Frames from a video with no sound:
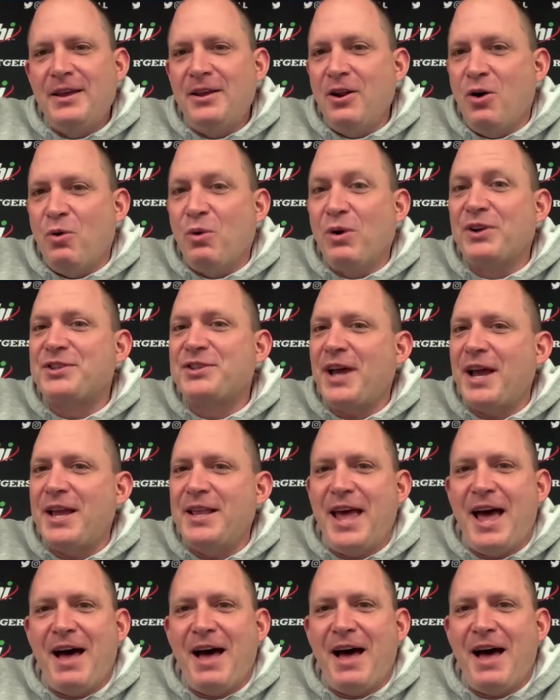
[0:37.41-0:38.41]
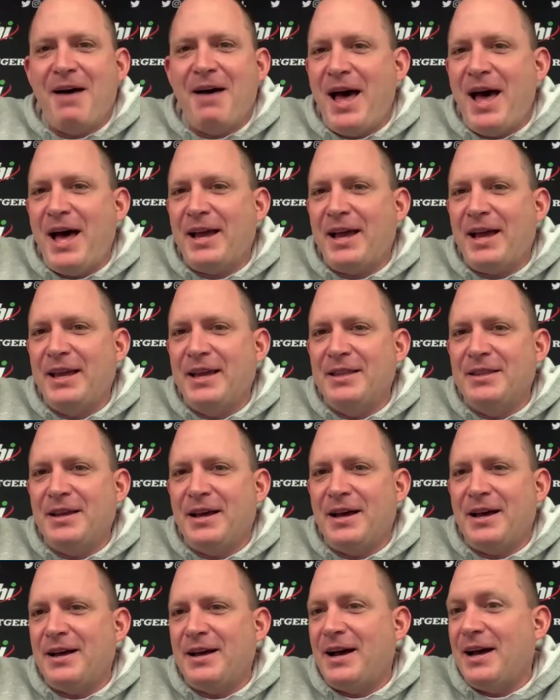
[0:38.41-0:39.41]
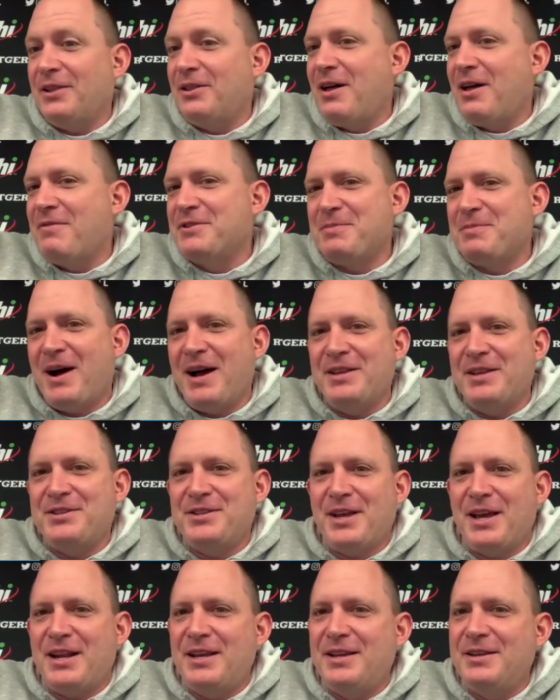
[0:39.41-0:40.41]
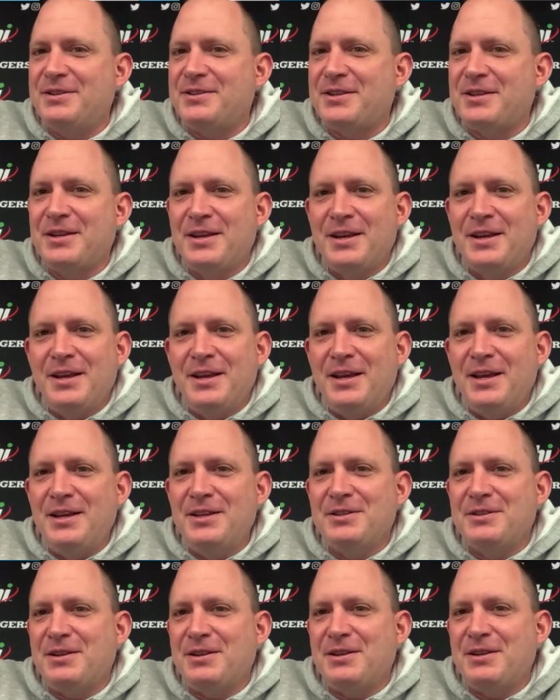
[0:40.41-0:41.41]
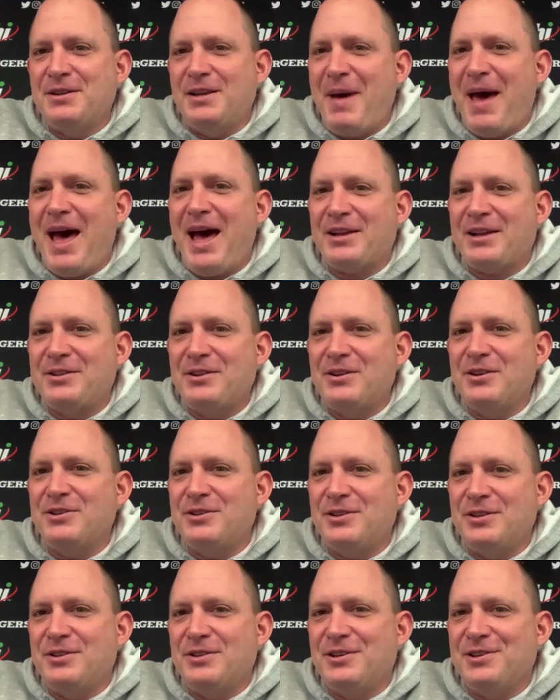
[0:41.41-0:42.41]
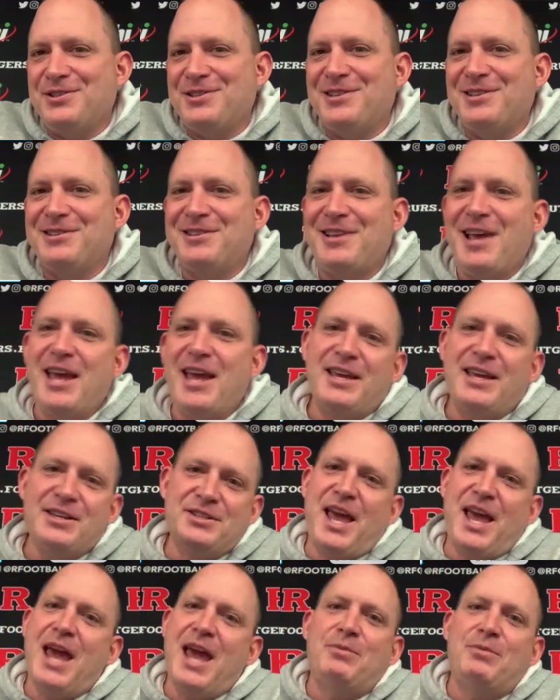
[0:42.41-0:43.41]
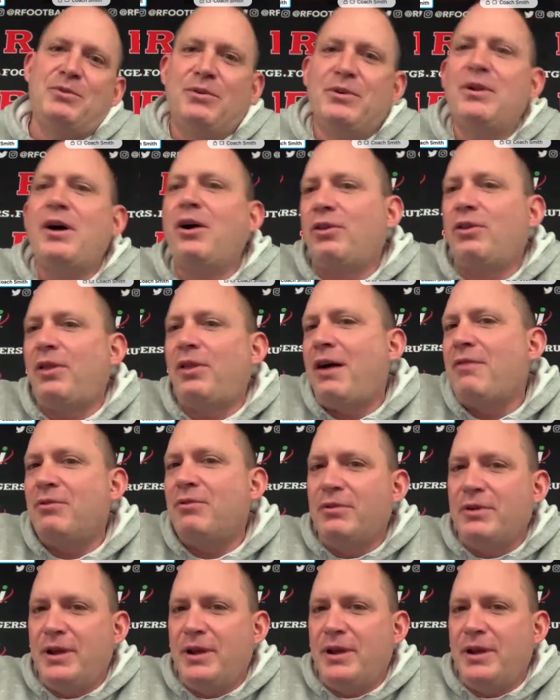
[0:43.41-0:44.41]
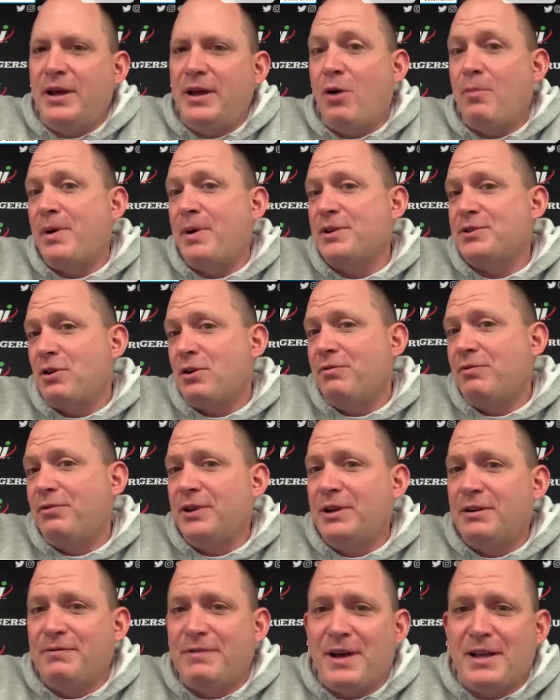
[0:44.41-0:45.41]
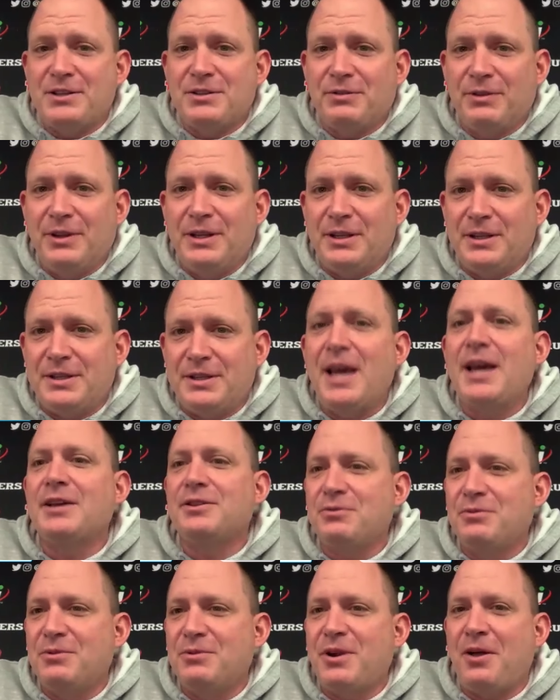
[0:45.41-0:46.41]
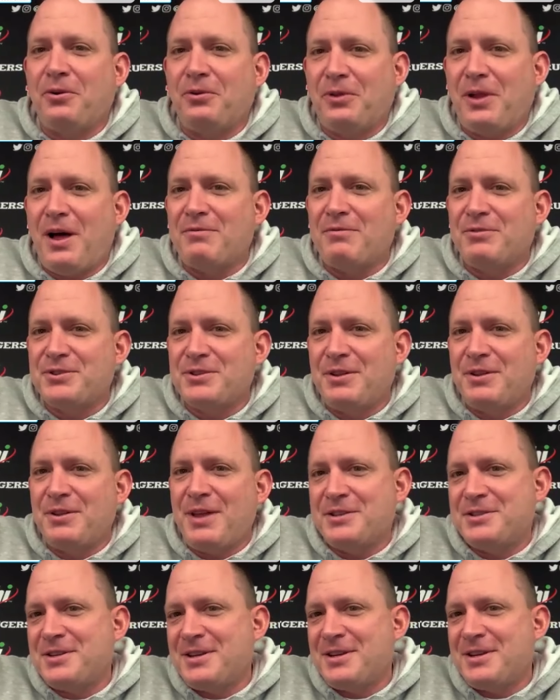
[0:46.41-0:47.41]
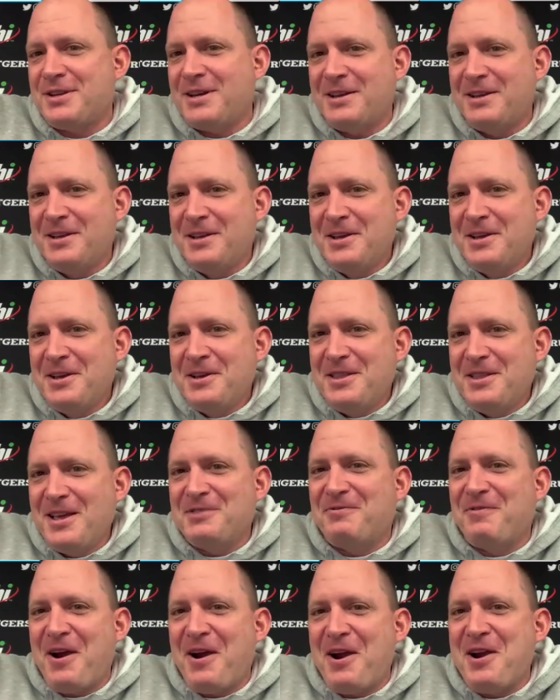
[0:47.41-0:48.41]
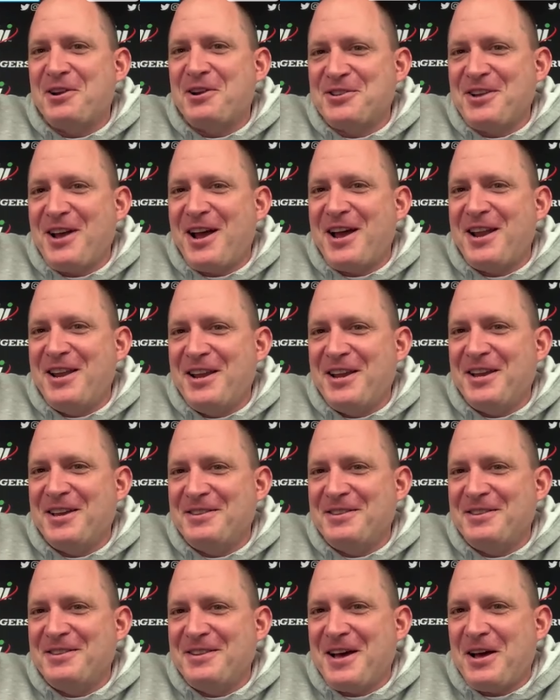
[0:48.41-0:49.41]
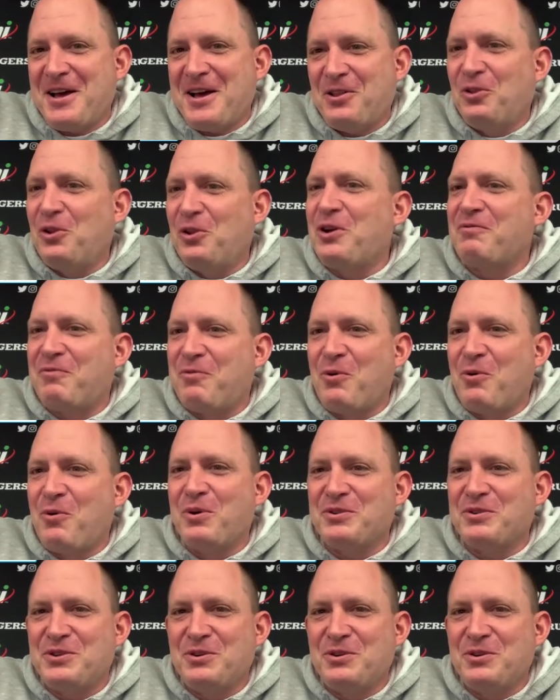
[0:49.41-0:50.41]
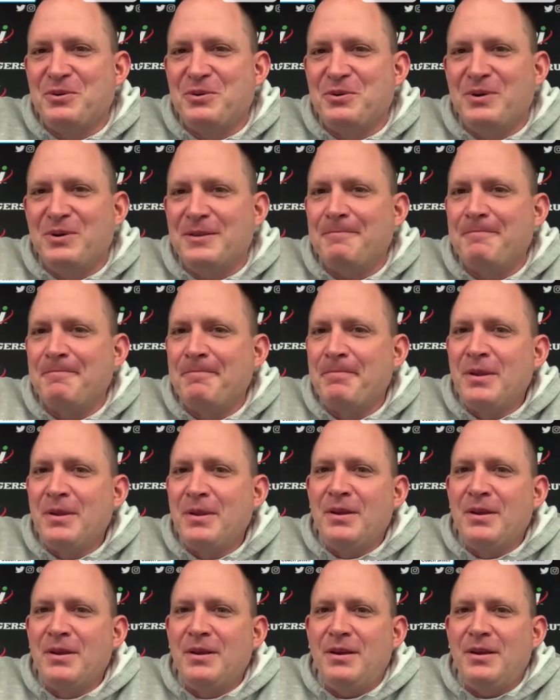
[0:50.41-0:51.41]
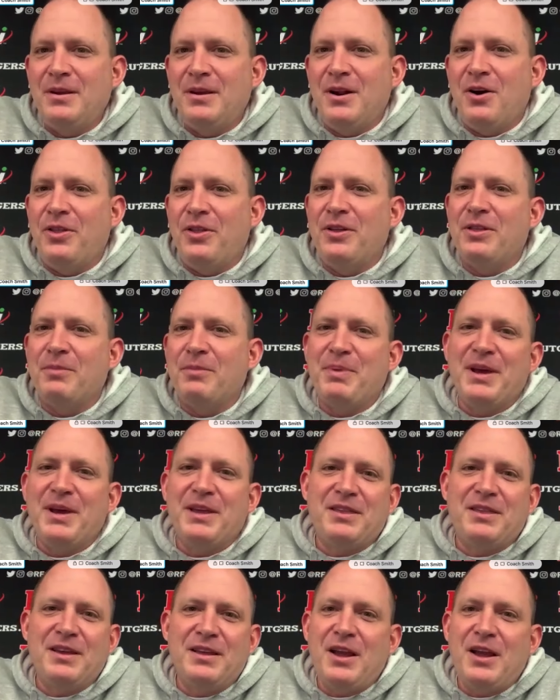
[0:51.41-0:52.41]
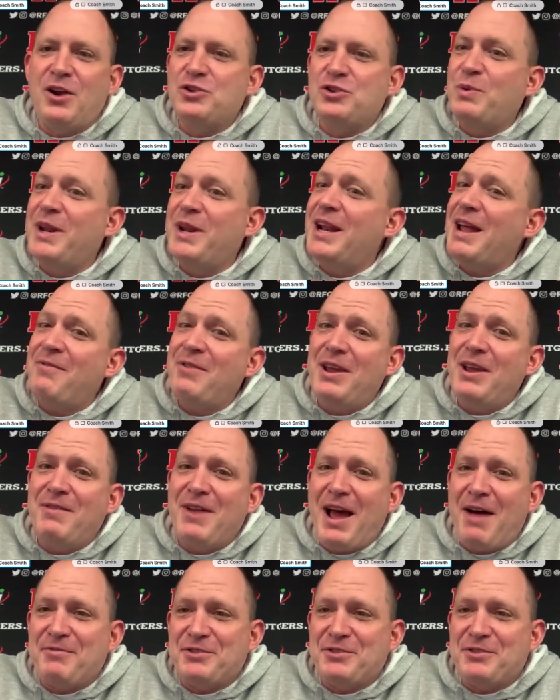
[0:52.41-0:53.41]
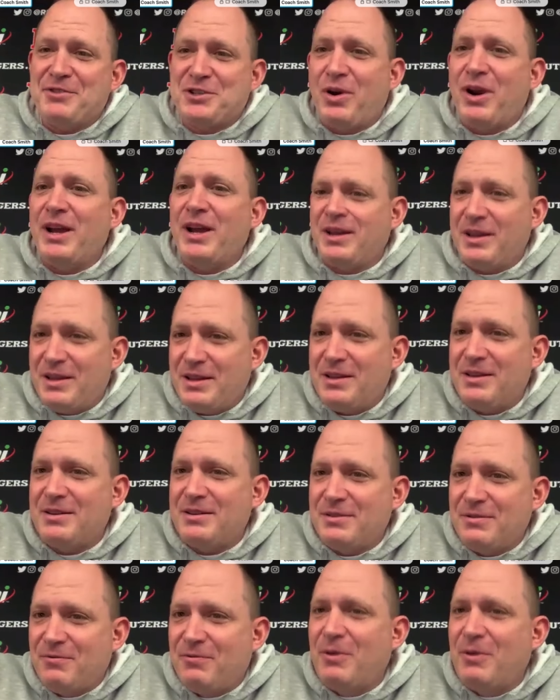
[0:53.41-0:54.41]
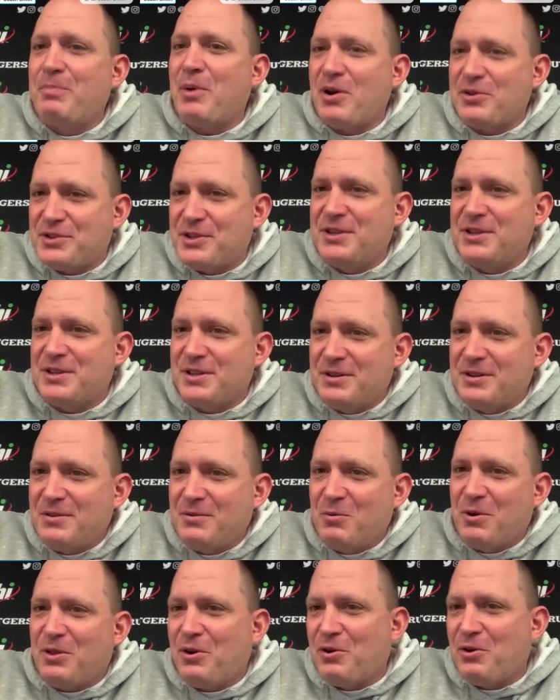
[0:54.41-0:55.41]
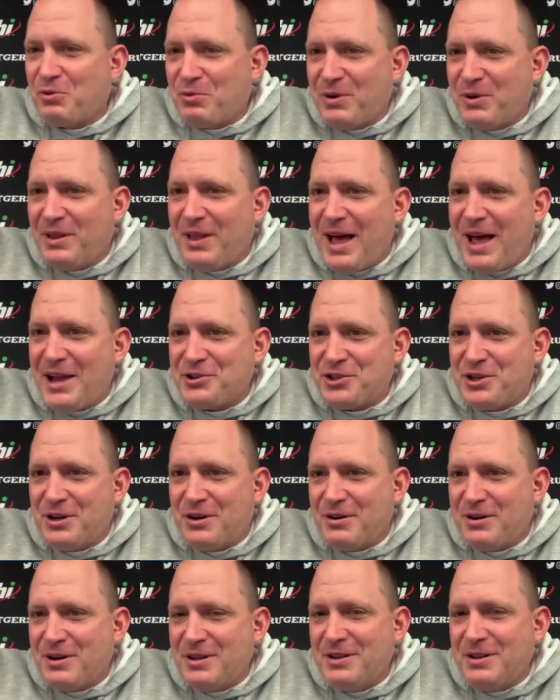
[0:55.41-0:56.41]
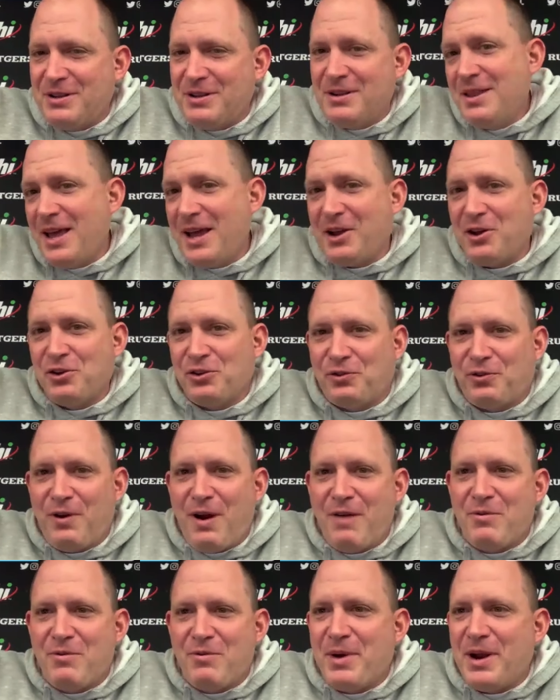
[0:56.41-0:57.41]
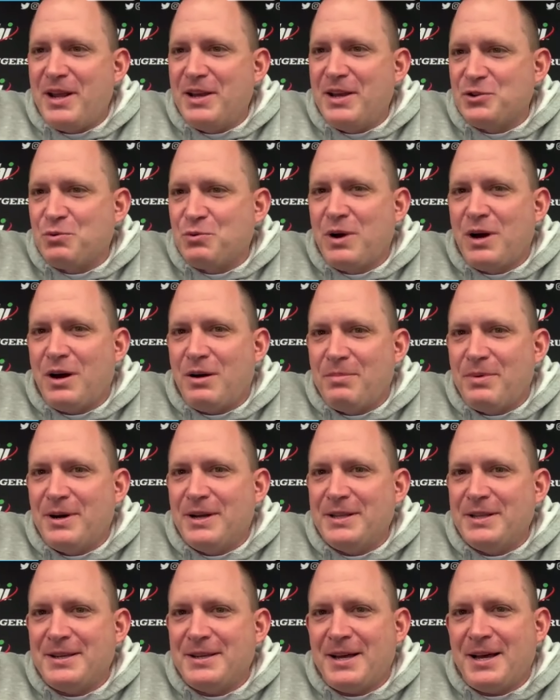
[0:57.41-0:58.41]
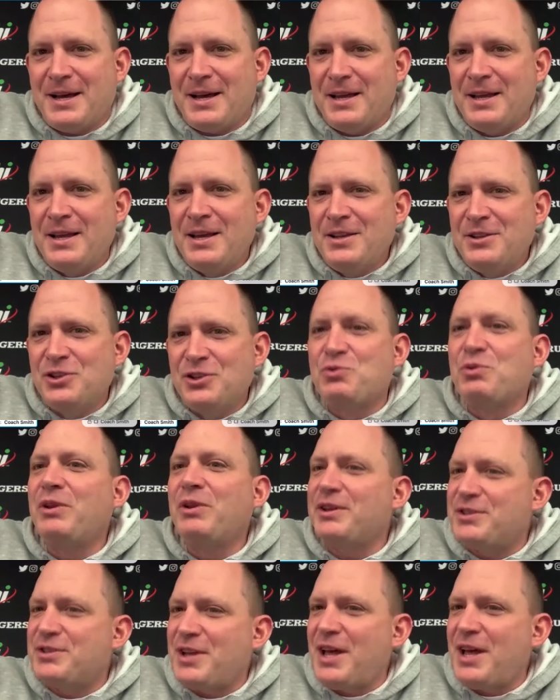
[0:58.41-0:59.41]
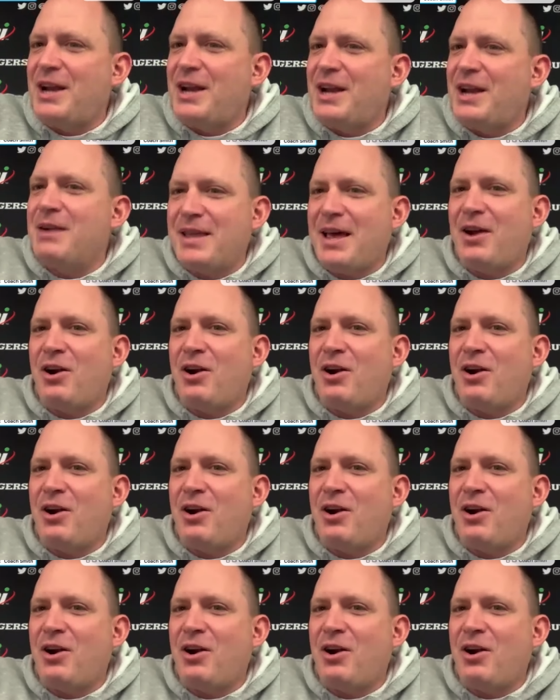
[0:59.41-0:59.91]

you know we're excited to have him back and uh, i love his mindset he's he's he's back just to take his game to another level and help us hopefully defensively to take it to another level so that's uh that's very exciting and uh, looking forward to it and you know the, the big thing there is we didn't have, even have a spring football season with 03 last year and that goes for everybody as well but uh, just really excited